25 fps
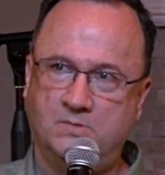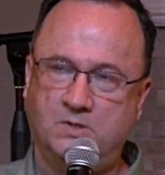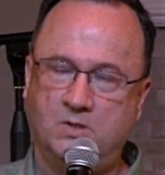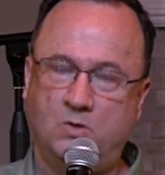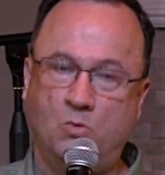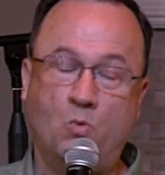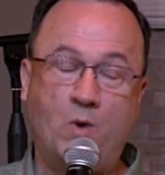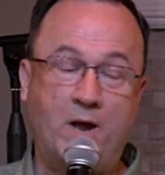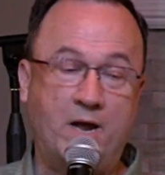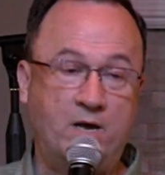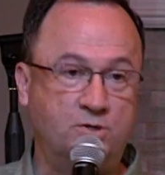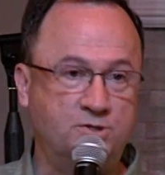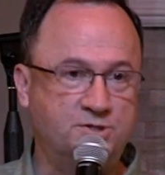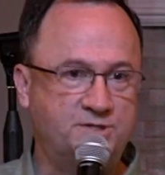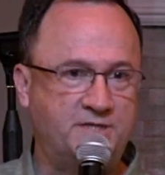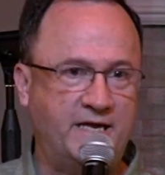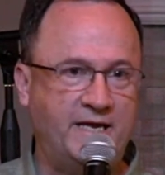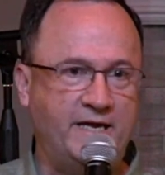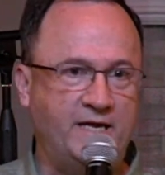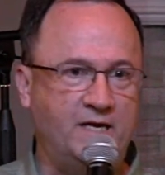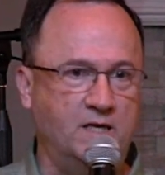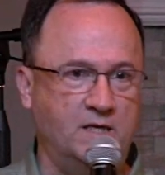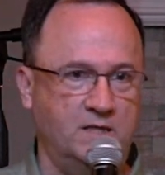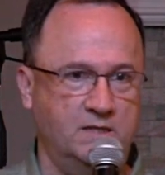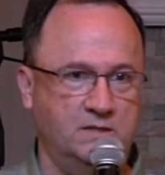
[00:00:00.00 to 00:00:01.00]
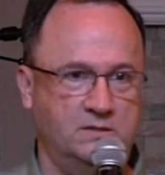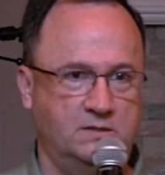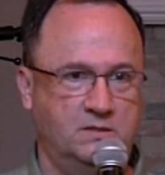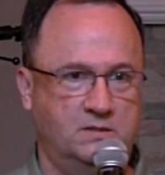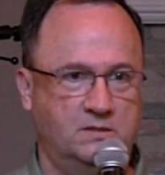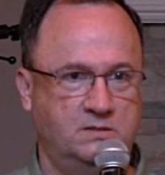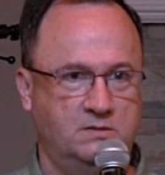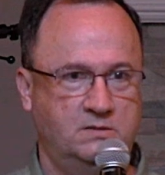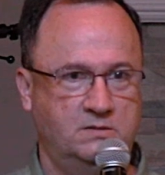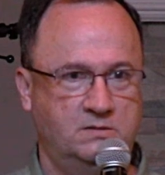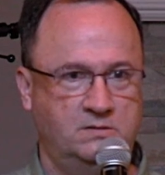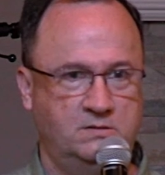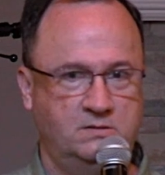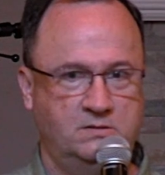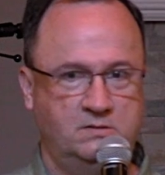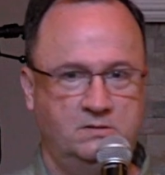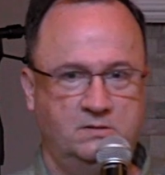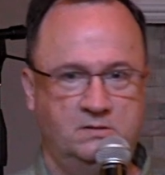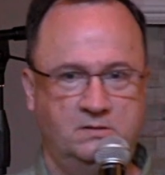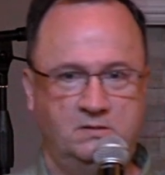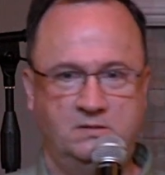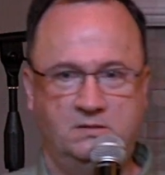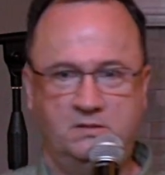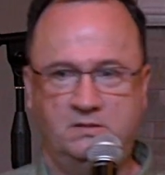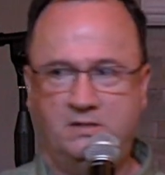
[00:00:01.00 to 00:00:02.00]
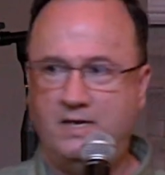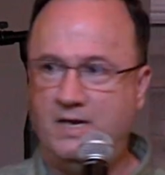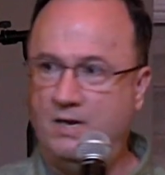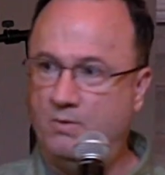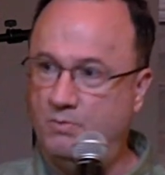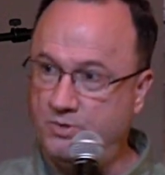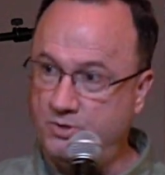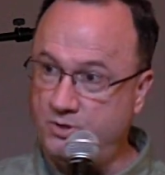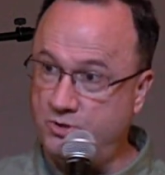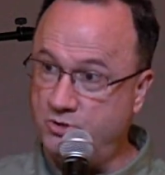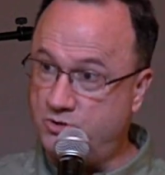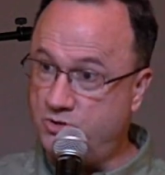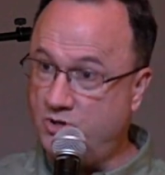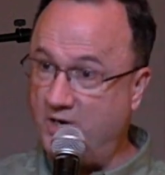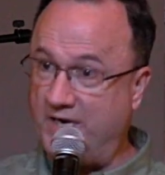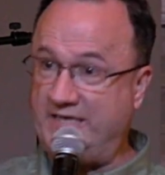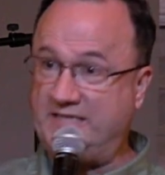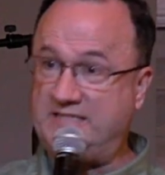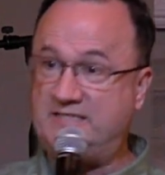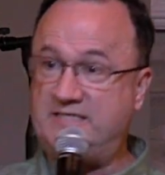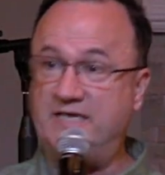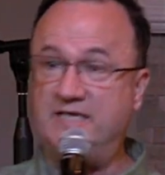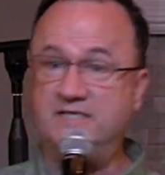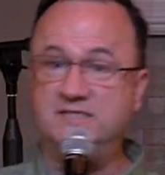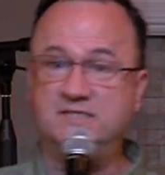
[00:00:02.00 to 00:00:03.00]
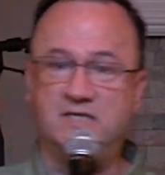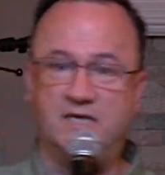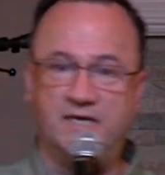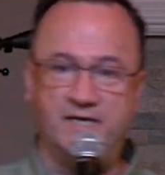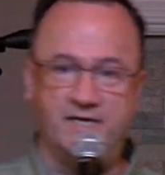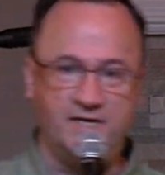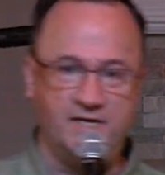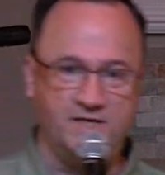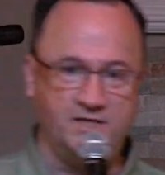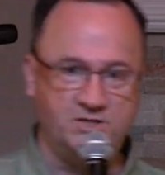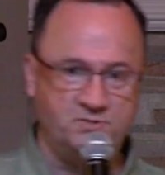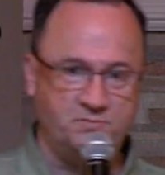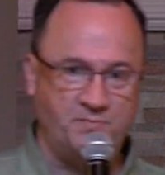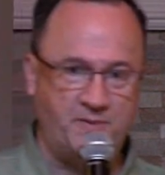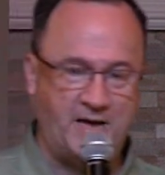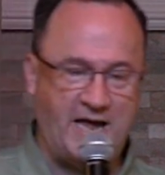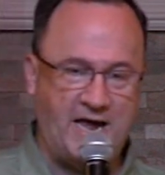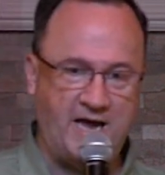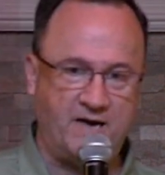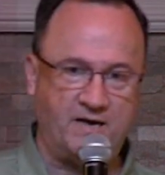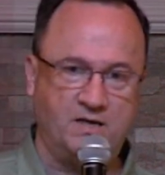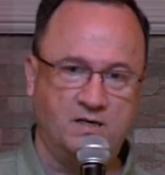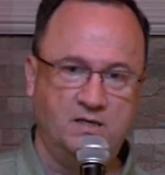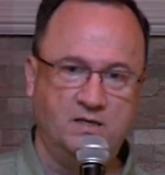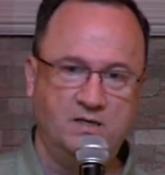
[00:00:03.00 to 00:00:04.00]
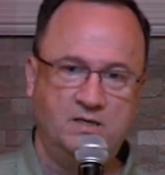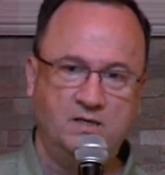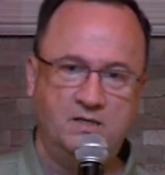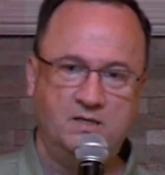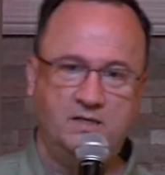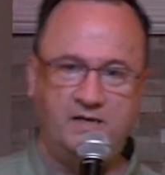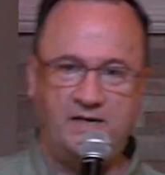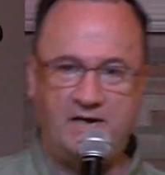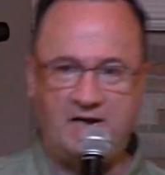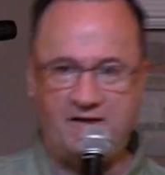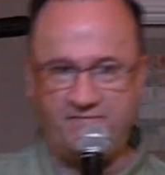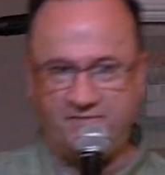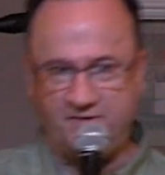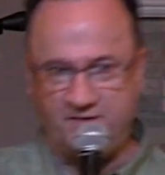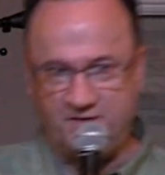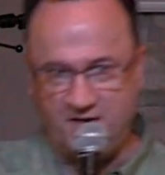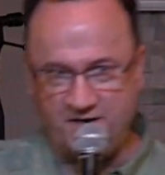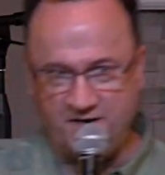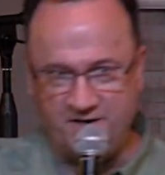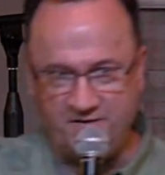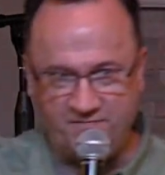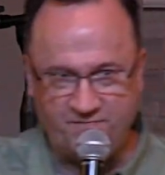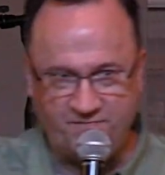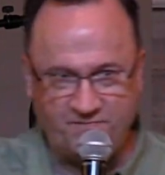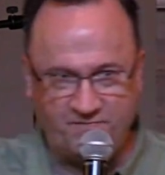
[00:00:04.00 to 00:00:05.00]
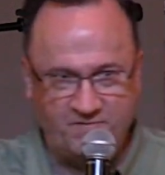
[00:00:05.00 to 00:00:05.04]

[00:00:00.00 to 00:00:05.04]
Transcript: Wales, England. And when you trace his lineage back, and I haven't done it,